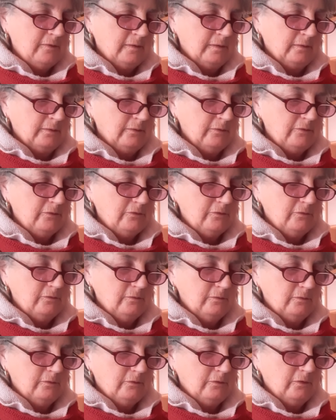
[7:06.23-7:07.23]
things
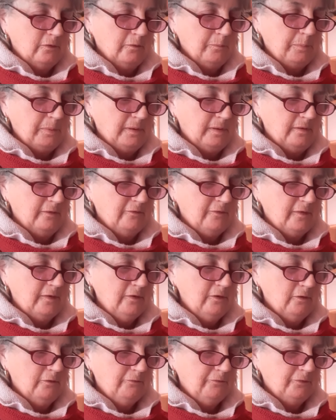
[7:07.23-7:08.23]
to the bead,
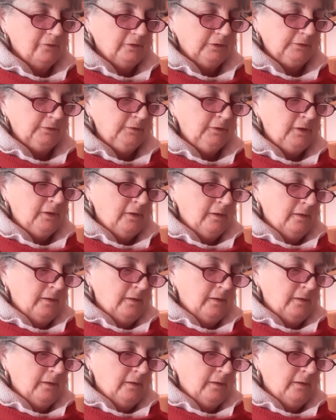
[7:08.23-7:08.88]
very often